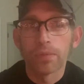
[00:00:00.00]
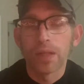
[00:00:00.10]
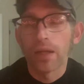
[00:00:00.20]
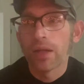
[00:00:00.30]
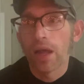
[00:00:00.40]
They
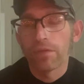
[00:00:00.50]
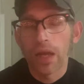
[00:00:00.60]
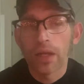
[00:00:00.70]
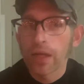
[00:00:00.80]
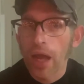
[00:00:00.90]
didn't have
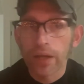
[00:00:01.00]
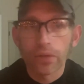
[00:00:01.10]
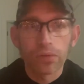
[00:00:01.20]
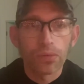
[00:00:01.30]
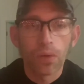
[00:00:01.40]
any
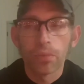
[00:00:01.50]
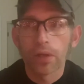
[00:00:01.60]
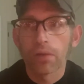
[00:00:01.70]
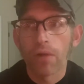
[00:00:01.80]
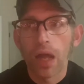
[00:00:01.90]
actors roaming
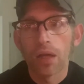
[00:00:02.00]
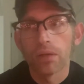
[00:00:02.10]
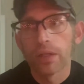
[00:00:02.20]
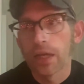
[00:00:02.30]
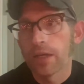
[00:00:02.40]
around
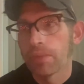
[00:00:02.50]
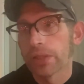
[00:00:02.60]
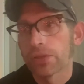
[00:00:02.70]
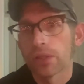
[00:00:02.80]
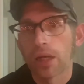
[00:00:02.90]
to take
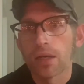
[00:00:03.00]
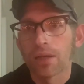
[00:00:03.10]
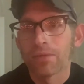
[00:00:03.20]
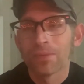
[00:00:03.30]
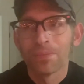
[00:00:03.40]
pictures of.